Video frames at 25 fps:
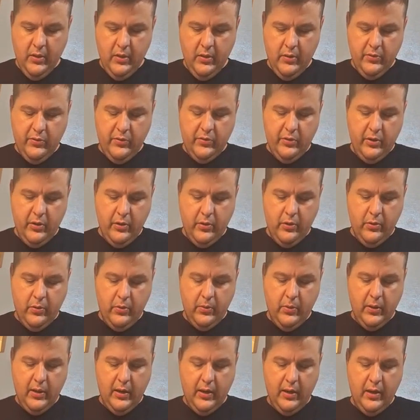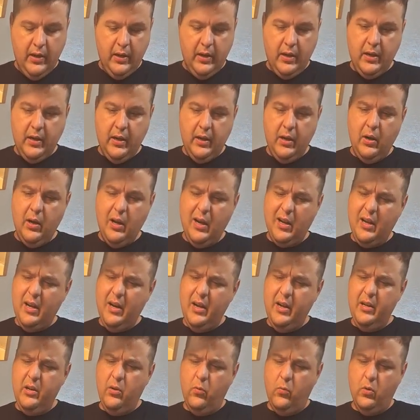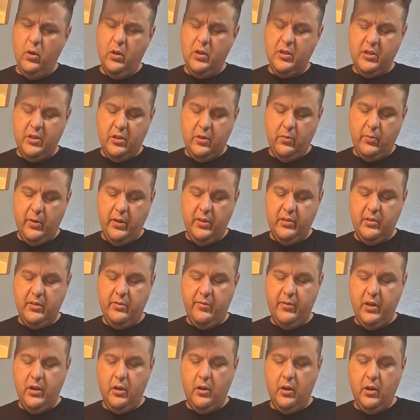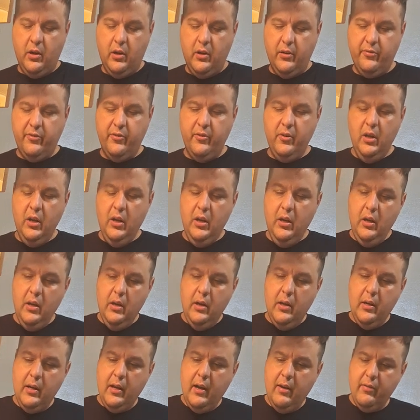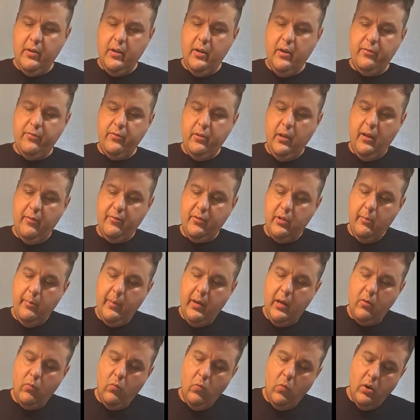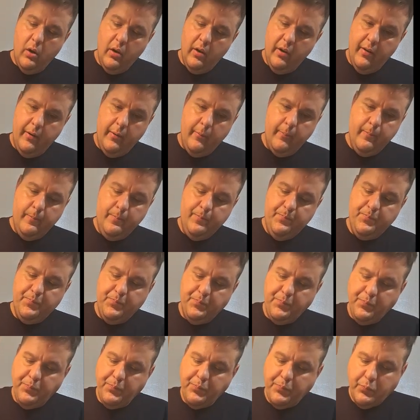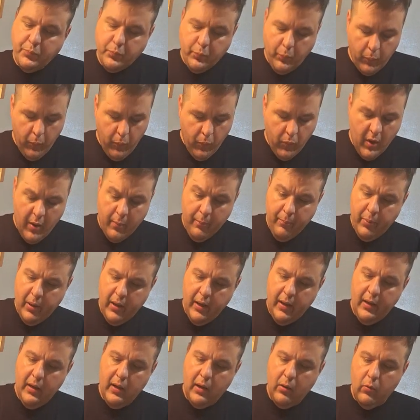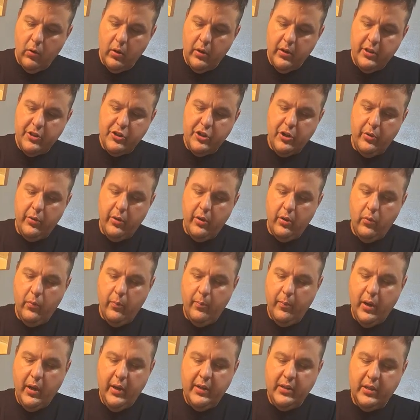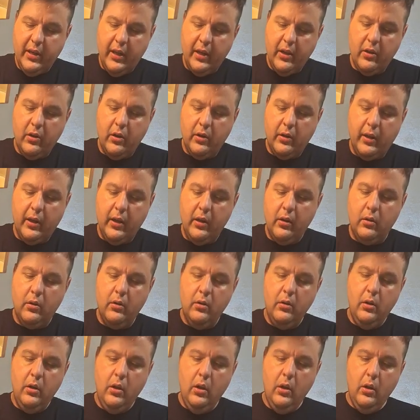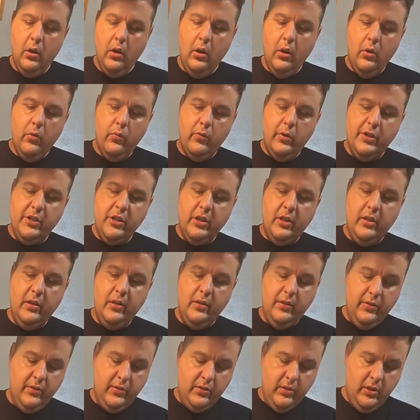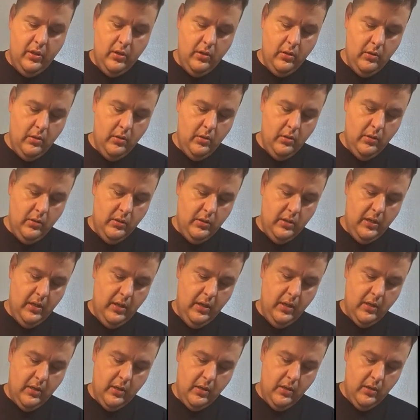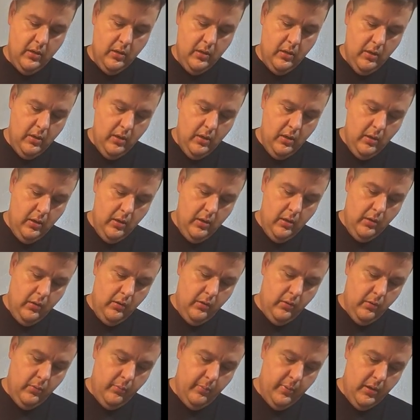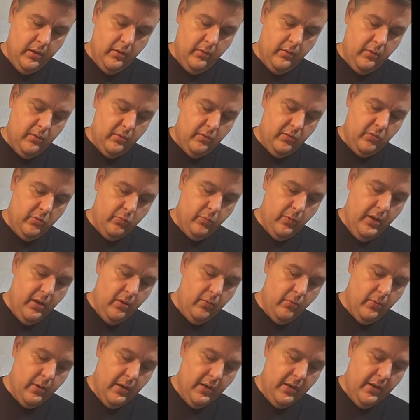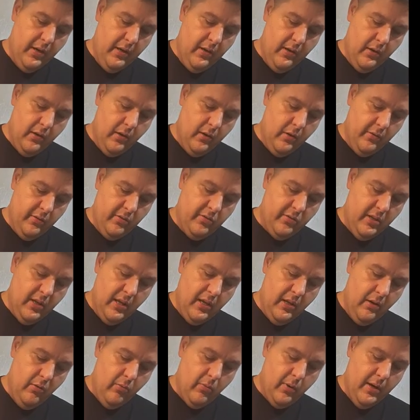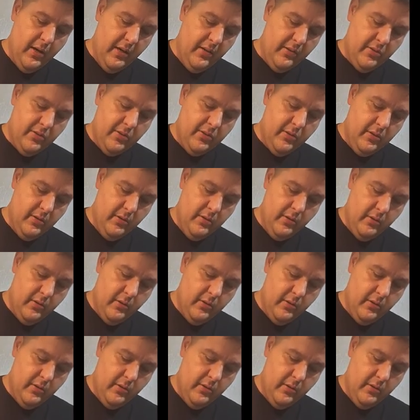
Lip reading: So I kind of washed the rest of it off. And I have enough left to make one. But I wanted to show you my take on it, which is take a little bit of the sweet rice, or the sticky rice,